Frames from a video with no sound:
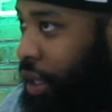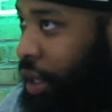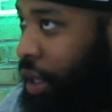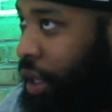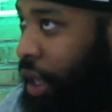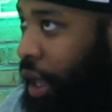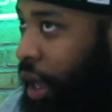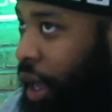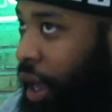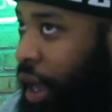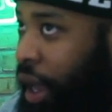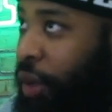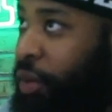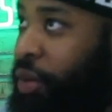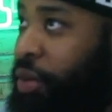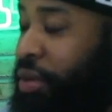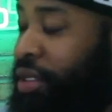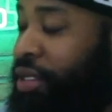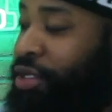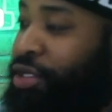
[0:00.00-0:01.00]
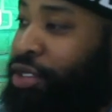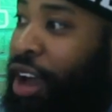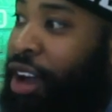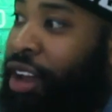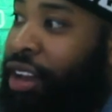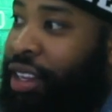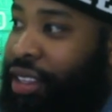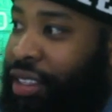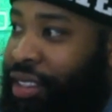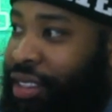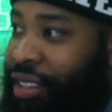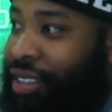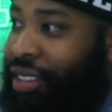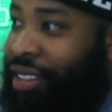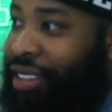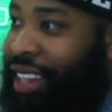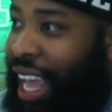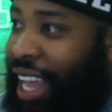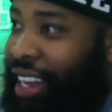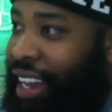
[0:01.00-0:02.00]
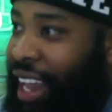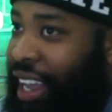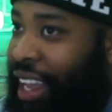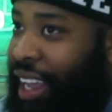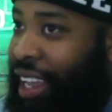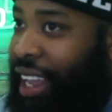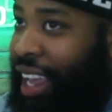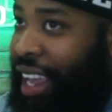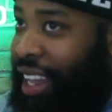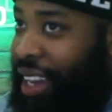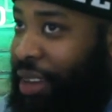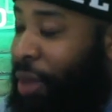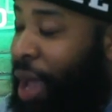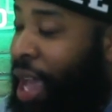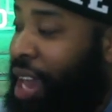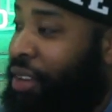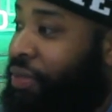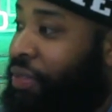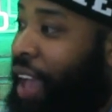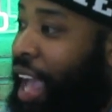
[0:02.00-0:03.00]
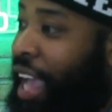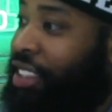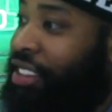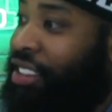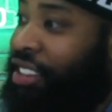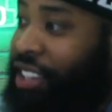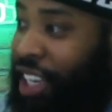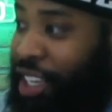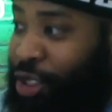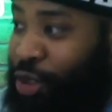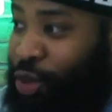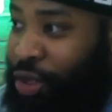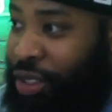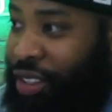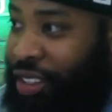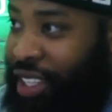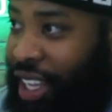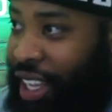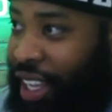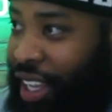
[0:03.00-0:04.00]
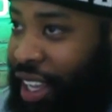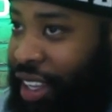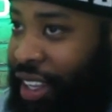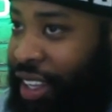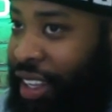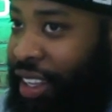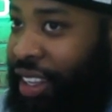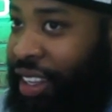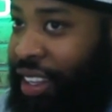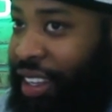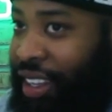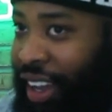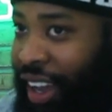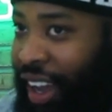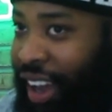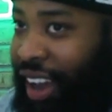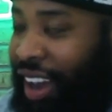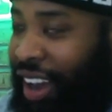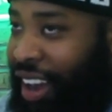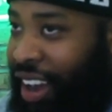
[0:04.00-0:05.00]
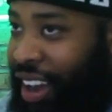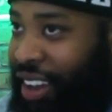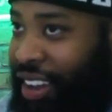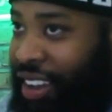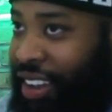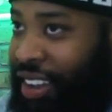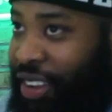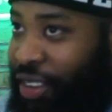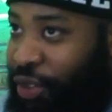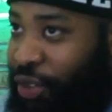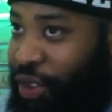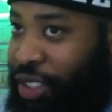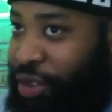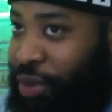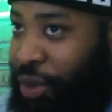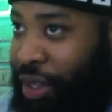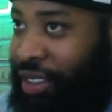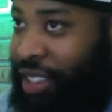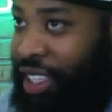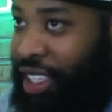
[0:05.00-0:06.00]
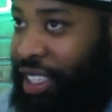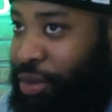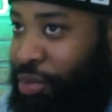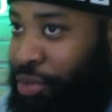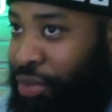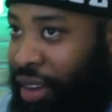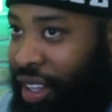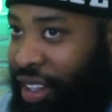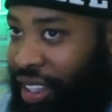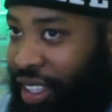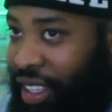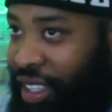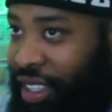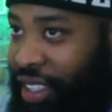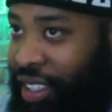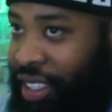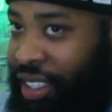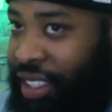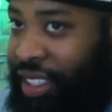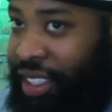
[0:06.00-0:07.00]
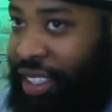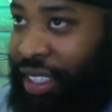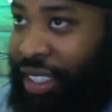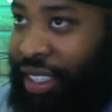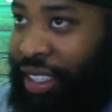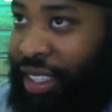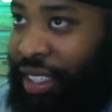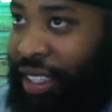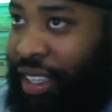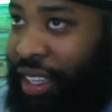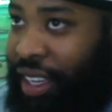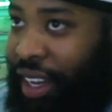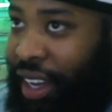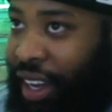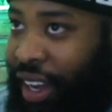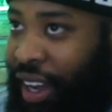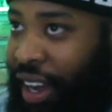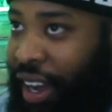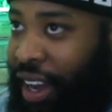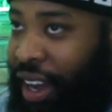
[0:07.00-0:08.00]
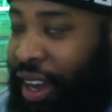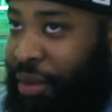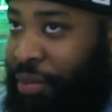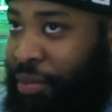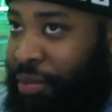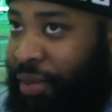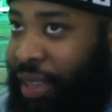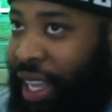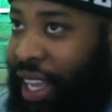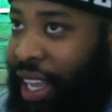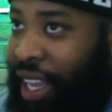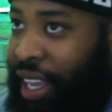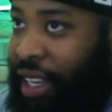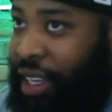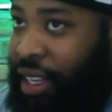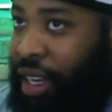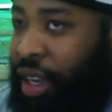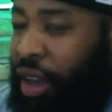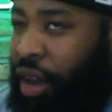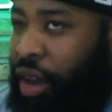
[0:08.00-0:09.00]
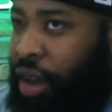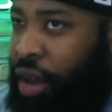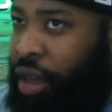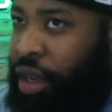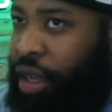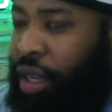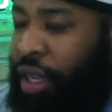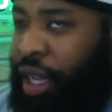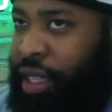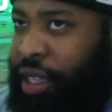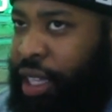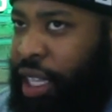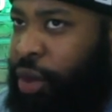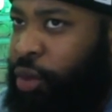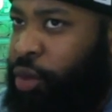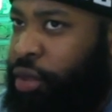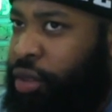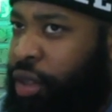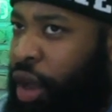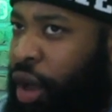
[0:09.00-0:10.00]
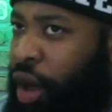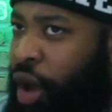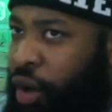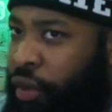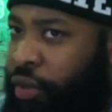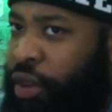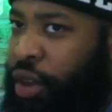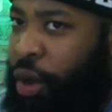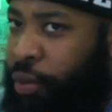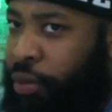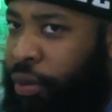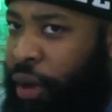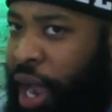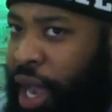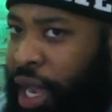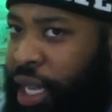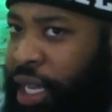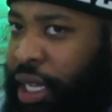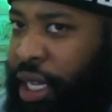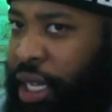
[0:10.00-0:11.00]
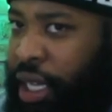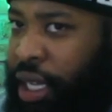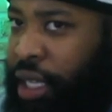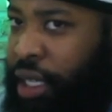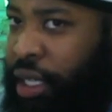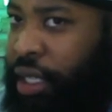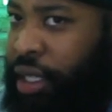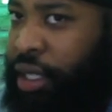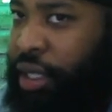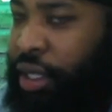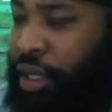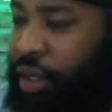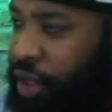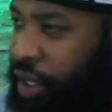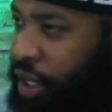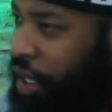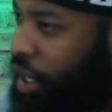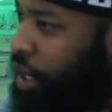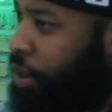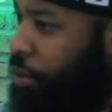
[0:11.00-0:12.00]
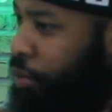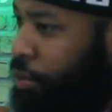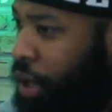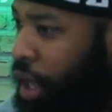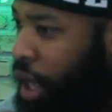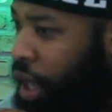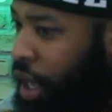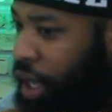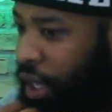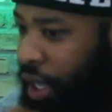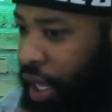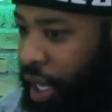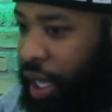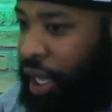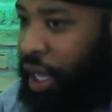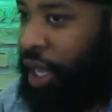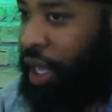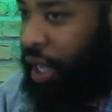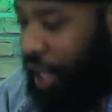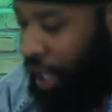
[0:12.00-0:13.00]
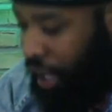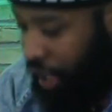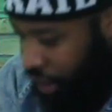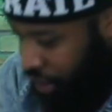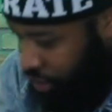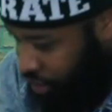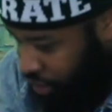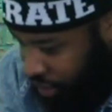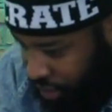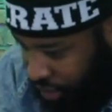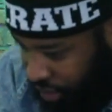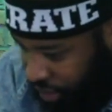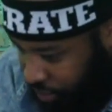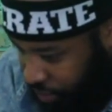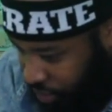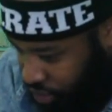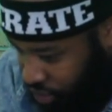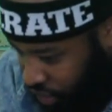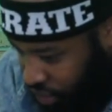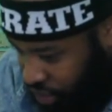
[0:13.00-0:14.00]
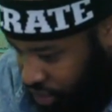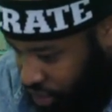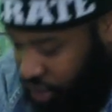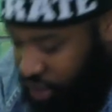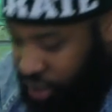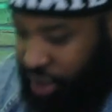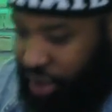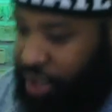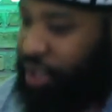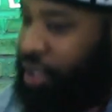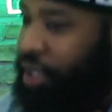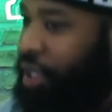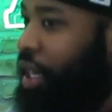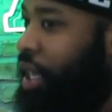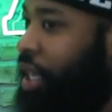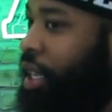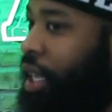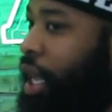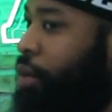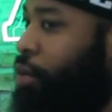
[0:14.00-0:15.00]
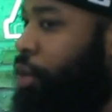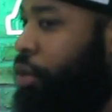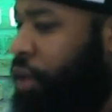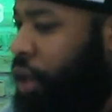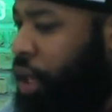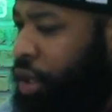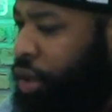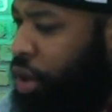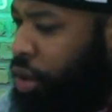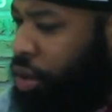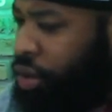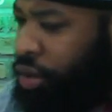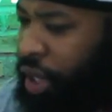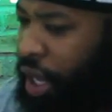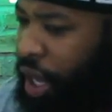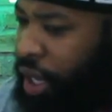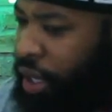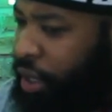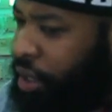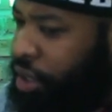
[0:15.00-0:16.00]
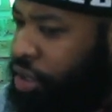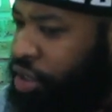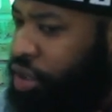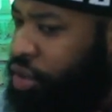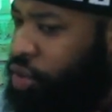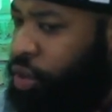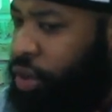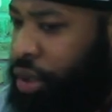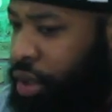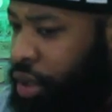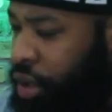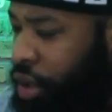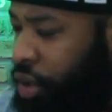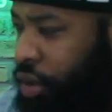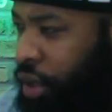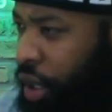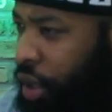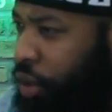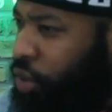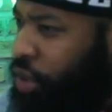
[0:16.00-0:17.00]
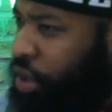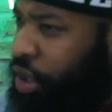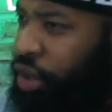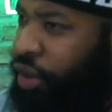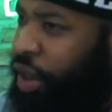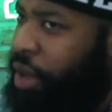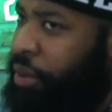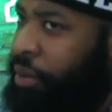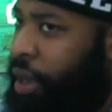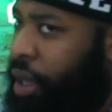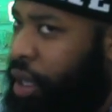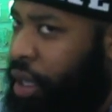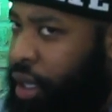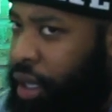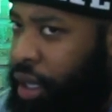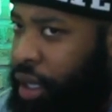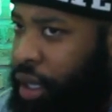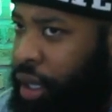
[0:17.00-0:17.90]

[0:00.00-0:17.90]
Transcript: We was in Starlinks that night, and matter of fact, Chinx was there. French Montana's brother. Mm-hmm. And I think it was the O'Brien kid, blonde hair, mm-hmm. And I see him and Drake talking, and they came over like, yo, nah, niggas just wanted to know like what the Crate meant.